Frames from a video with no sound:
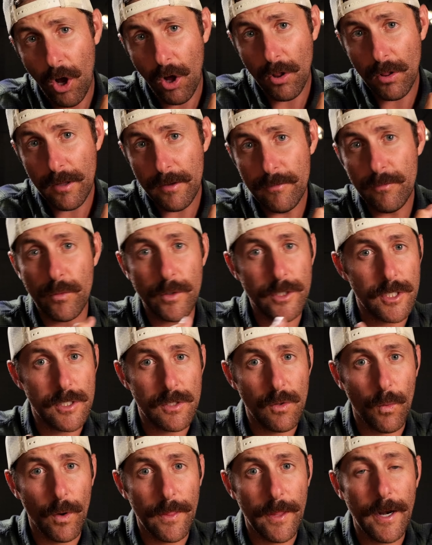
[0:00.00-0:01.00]
olive, which is
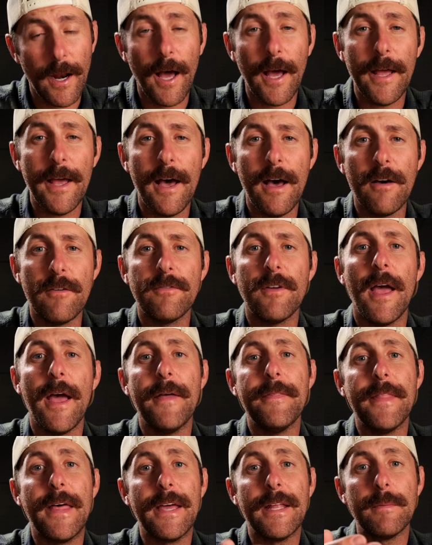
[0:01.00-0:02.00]
the one that I have,
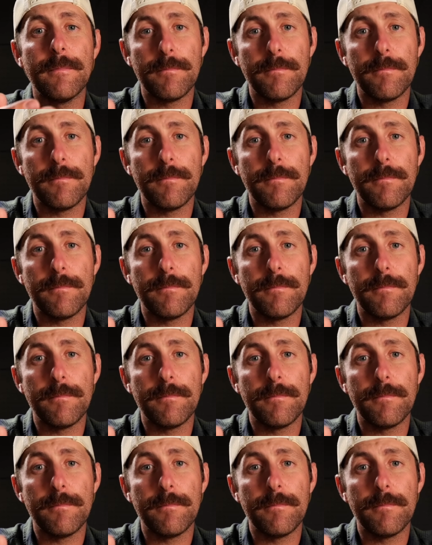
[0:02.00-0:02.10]
and then